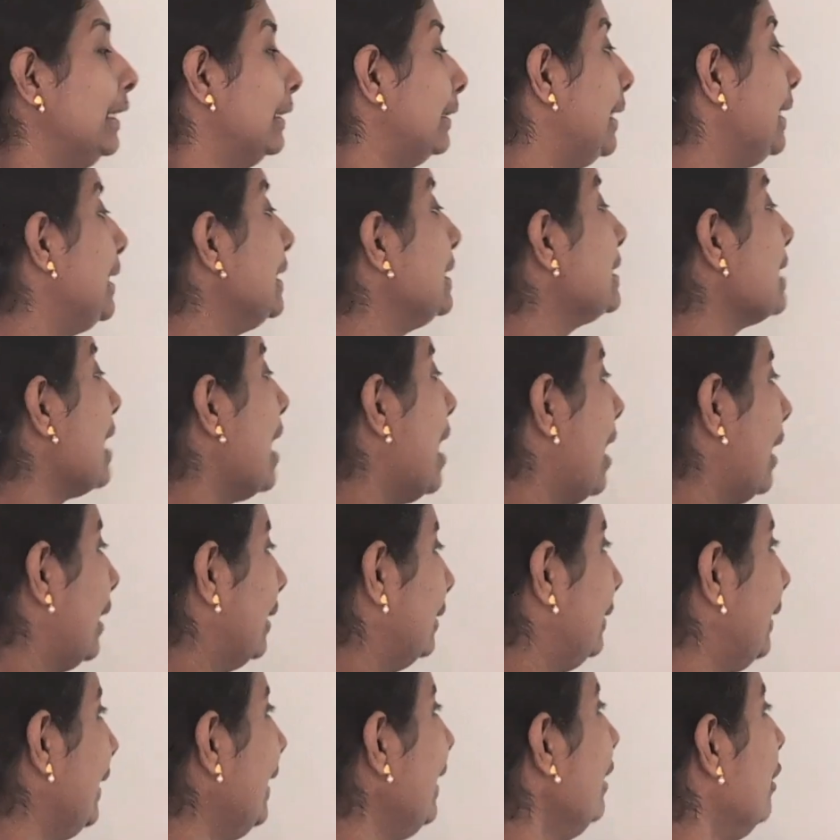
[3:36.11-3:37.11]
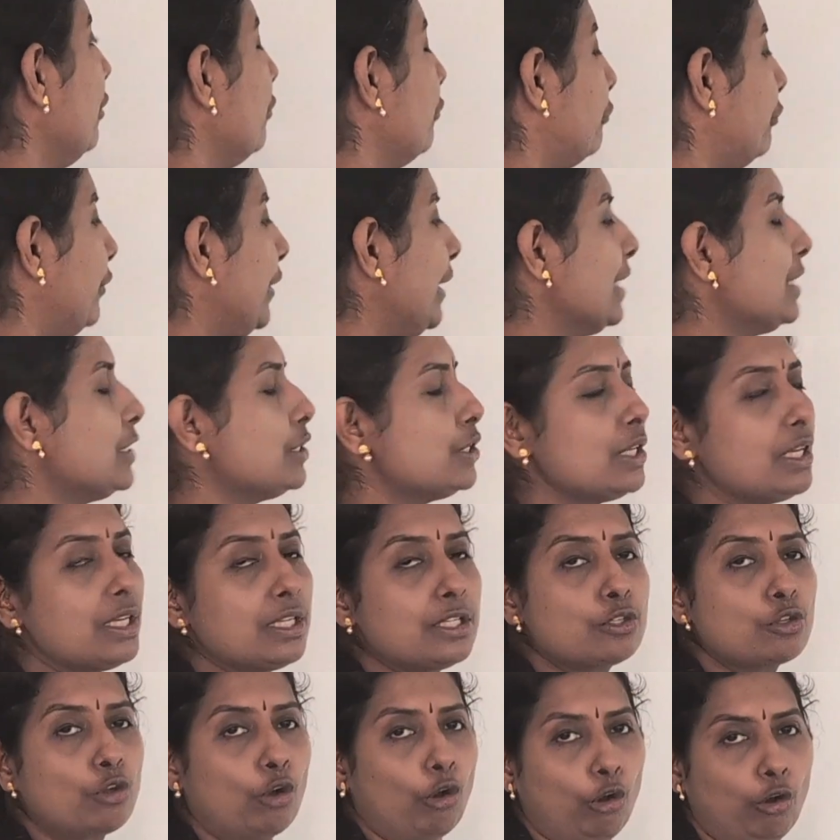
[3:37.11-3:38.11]
These are the
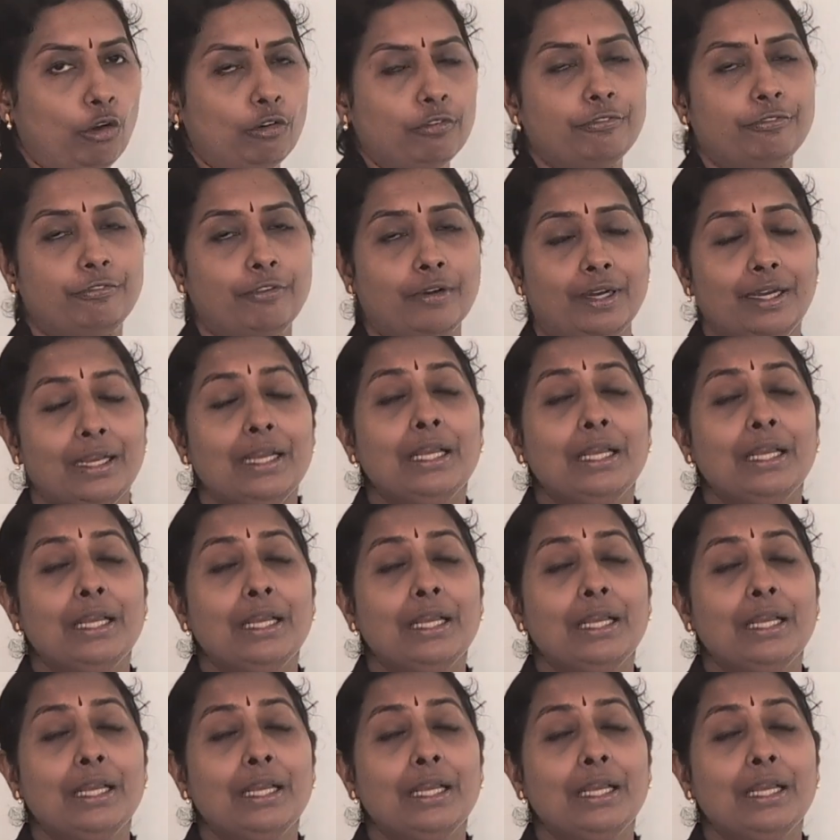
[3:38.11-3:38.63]
features of